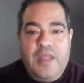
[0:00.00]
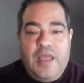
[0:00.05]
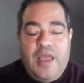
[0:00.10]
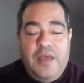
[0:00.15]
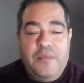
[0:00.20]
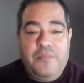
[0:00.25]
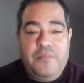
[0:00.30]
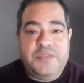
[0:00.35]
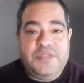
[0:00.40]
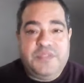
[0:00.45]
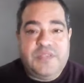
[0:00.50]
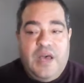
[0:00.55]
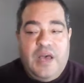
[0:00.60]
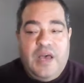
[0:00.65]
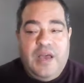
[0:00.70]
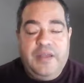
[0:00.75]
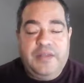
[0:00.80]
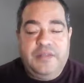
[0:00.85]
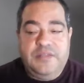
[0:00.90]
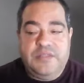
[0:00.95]
And
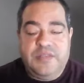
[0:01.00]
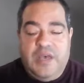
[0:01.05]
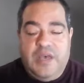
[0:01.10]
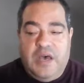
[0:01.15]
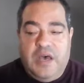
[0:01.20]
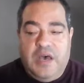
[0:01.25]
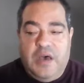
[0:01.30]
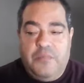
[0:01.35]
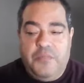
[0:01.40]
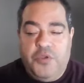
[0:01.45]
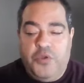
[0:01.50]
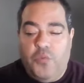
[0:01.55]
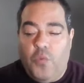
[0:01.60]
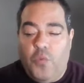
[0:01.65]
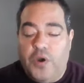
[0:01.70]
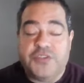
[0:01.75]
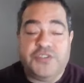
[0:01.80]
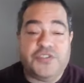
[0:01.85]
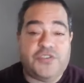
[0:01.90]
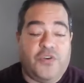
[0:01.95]
besides, you
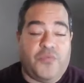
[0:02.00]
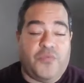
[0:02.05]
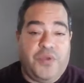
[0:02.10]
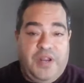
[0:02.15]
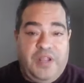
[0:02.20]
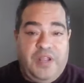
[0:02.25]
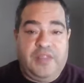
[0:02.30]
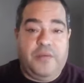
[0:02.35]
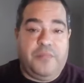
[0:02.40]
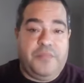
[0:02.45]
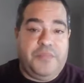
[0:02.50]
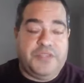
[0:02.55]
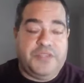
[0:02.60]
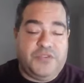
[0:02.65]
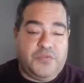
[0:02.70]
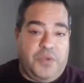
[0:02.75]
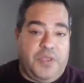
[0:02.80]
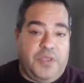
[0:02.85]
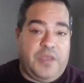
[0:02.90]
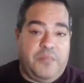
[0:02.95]
want to start reading them
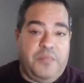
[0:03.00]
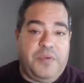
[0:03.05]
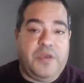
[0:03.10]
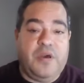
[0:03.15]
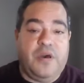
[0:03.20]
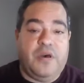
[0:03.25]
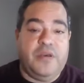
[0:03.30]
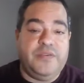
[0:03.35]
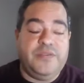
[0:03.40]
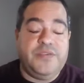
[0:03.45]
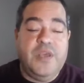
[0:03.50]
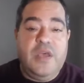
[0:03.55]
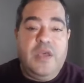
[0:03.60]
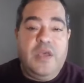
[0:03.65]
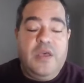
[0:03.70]
this week because